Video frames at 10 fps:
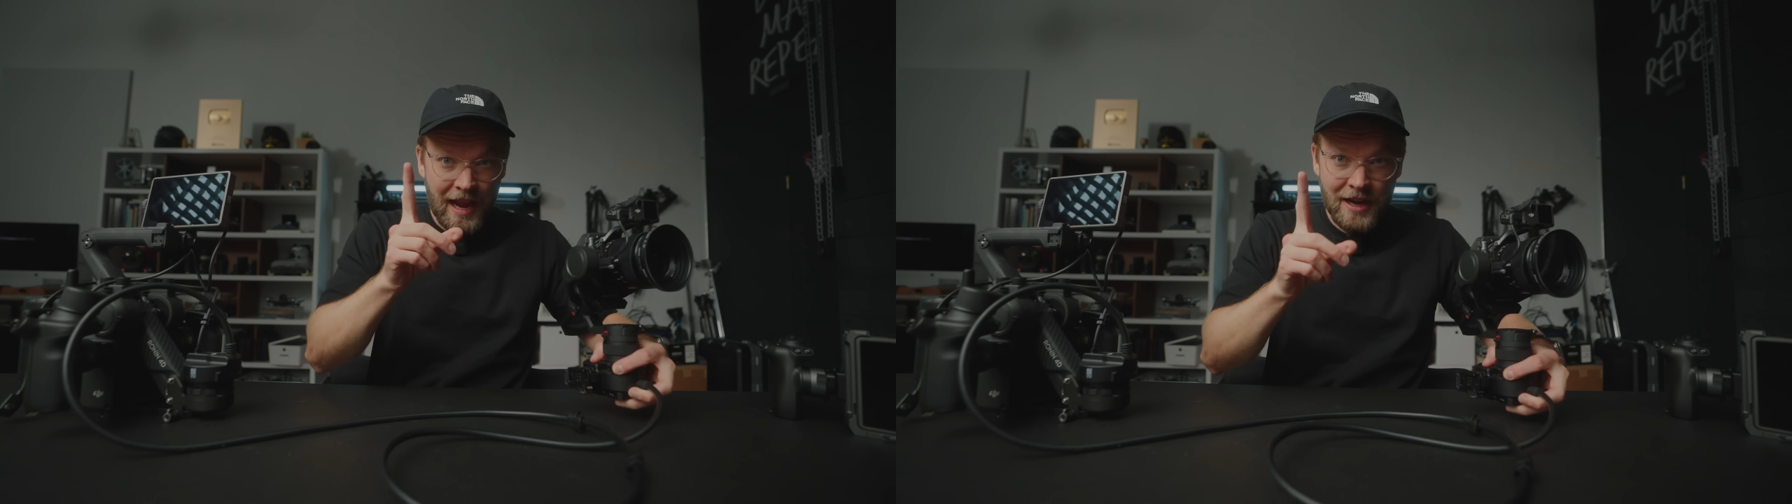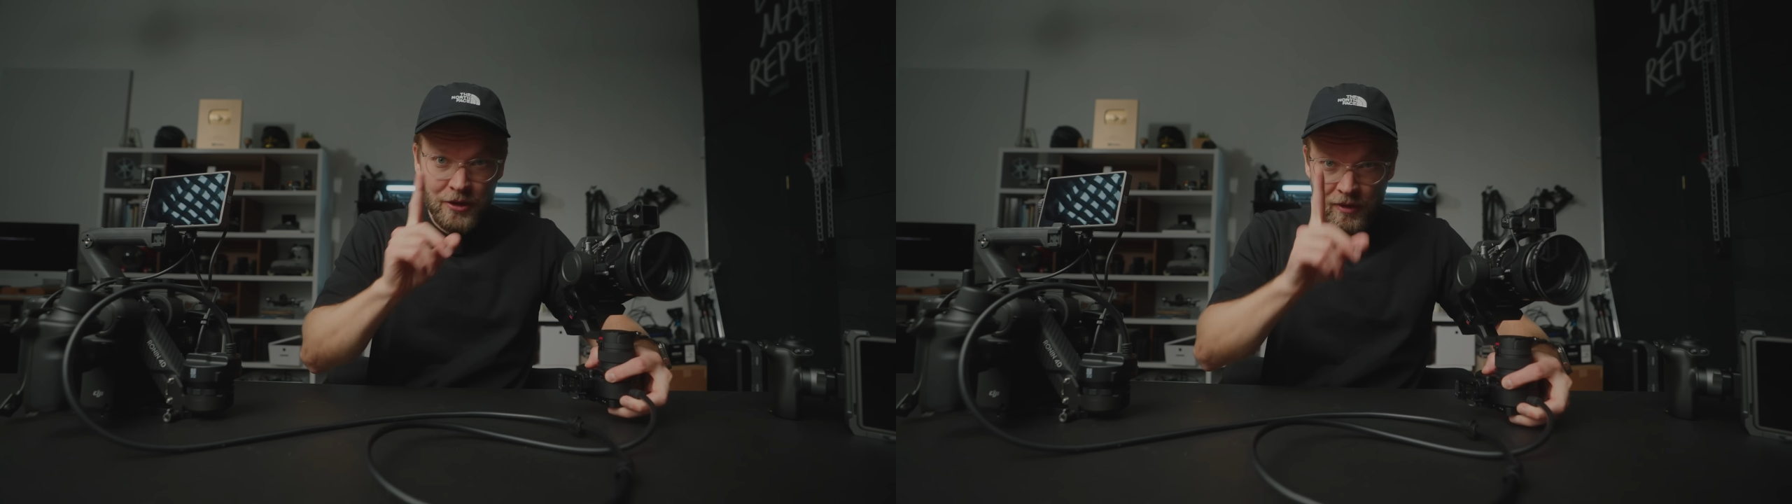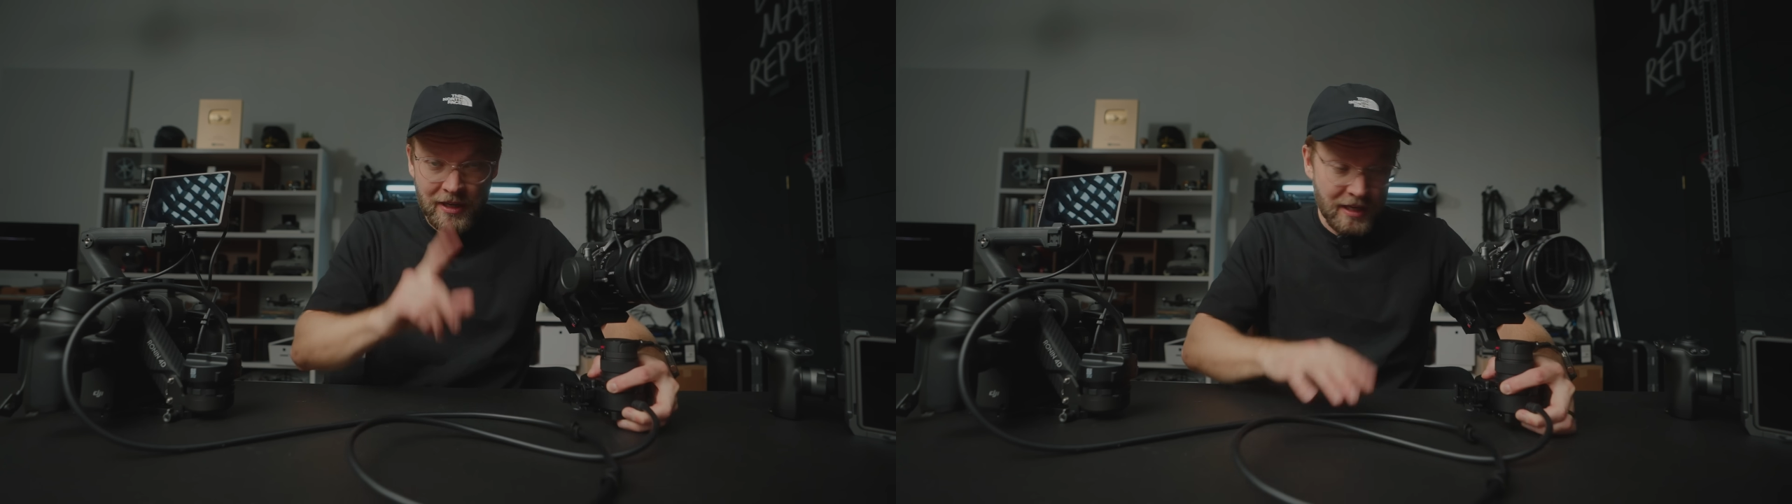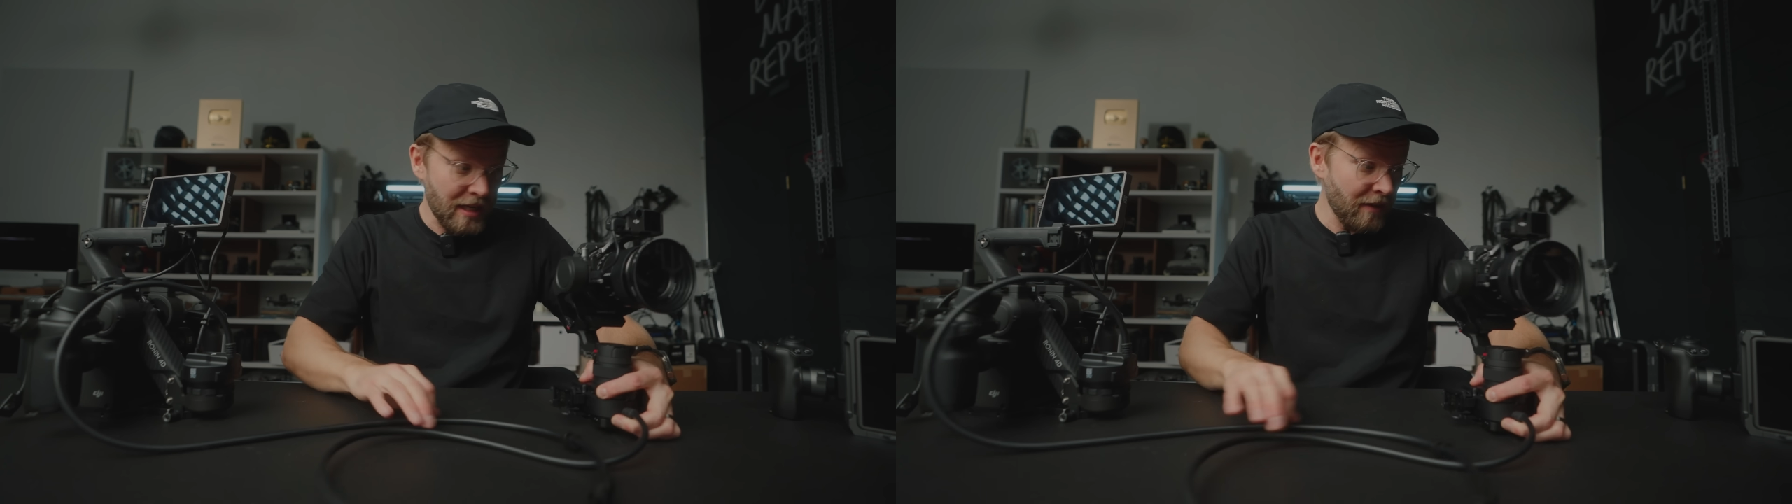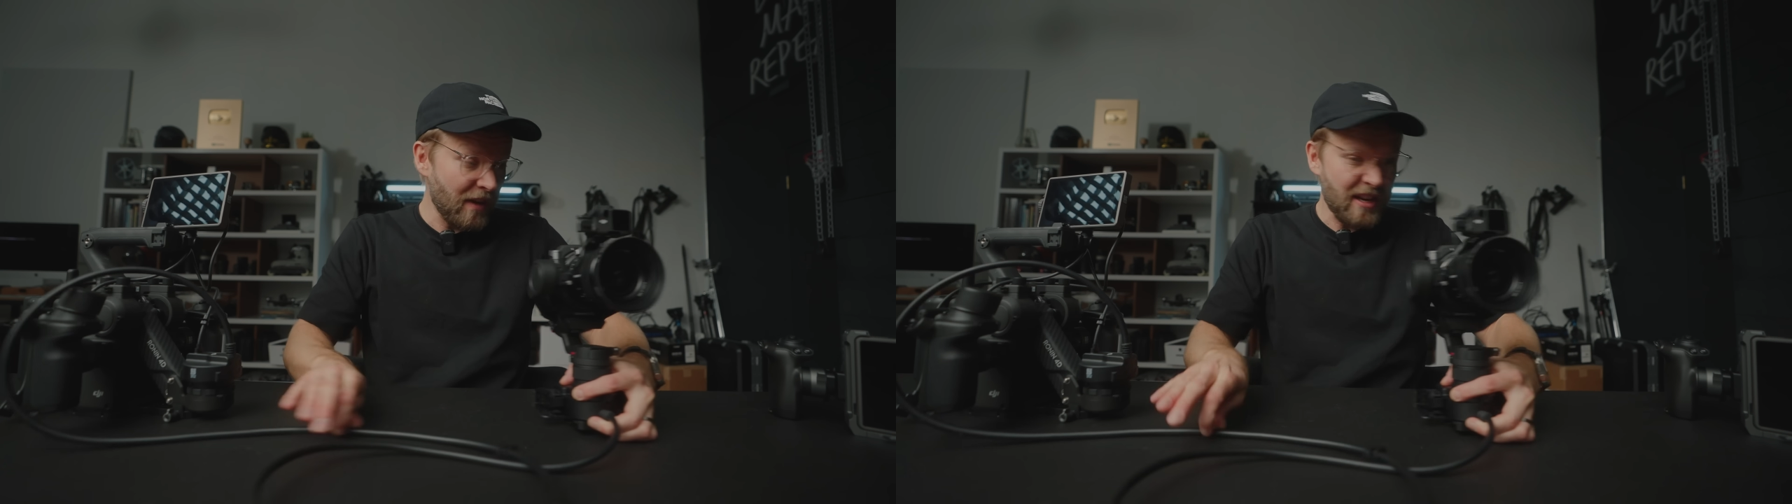And you can
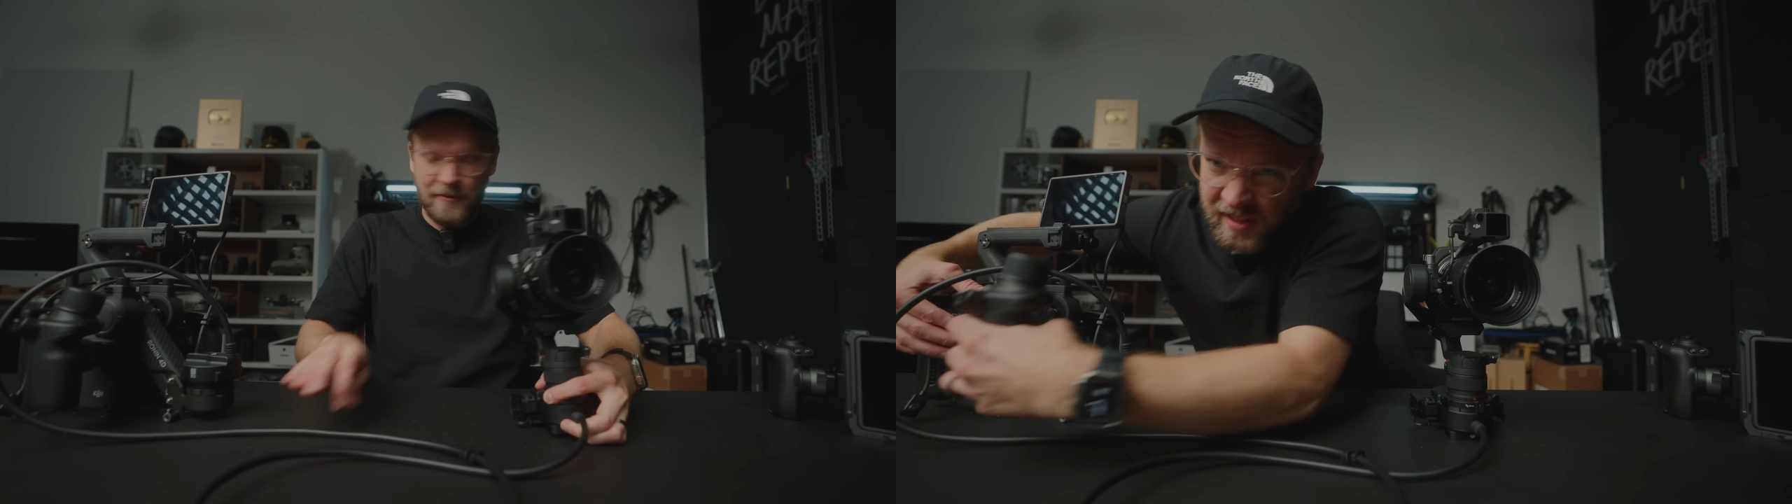even